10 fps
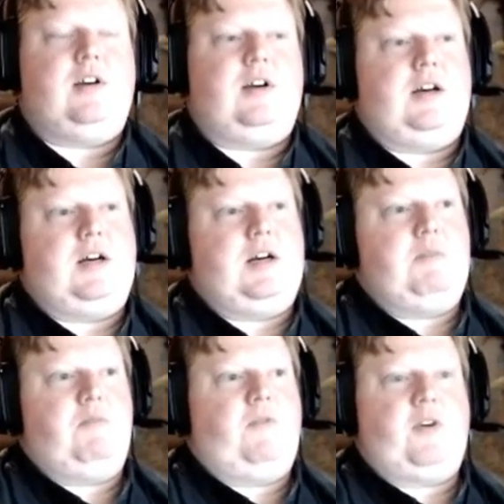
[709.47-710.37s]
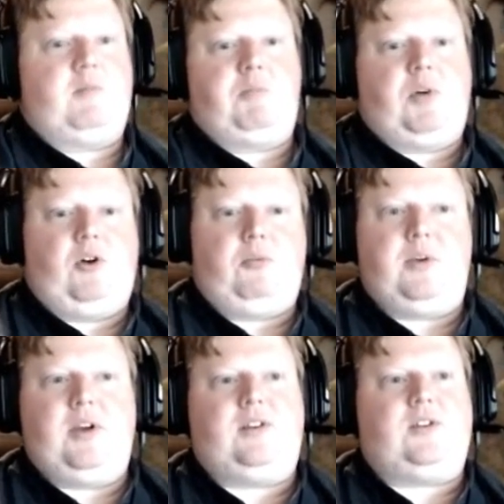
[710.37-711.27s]
from a
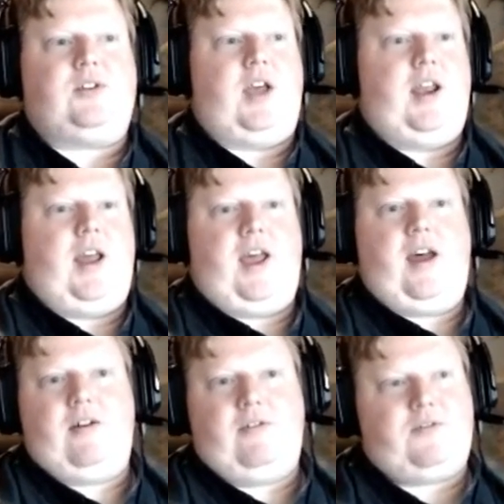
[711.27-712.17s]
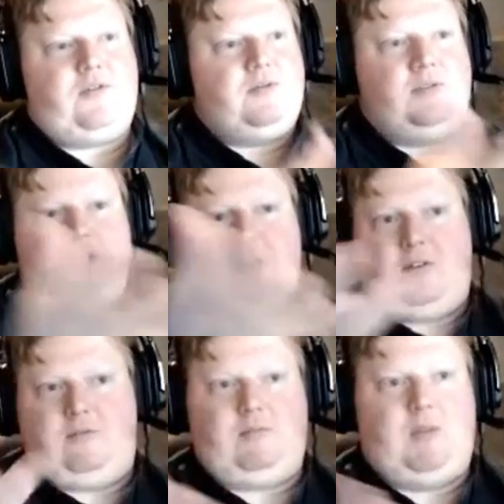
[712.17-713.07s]
pulpit and have
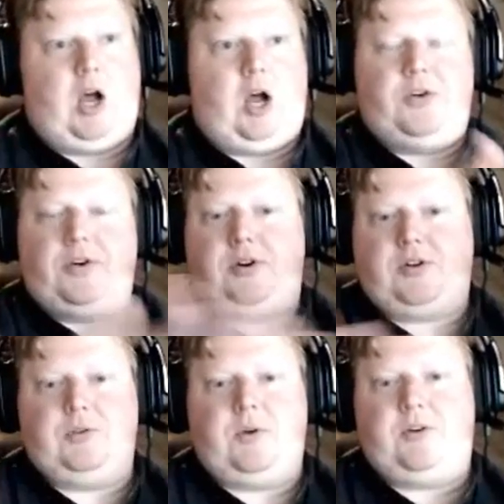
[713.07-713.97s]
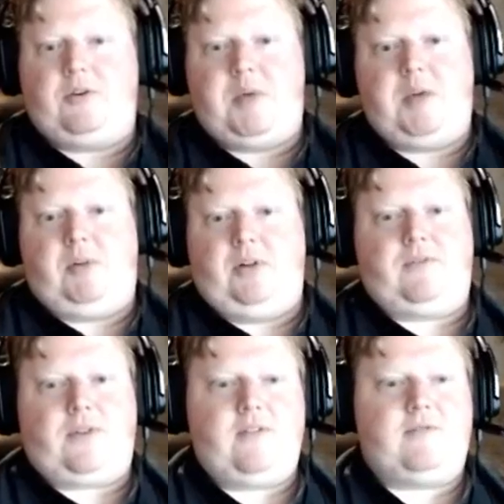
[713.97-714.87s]
100 or 200 people in
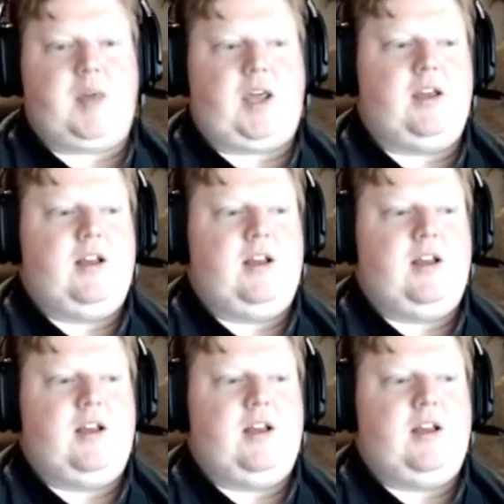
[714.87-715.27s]
front of me.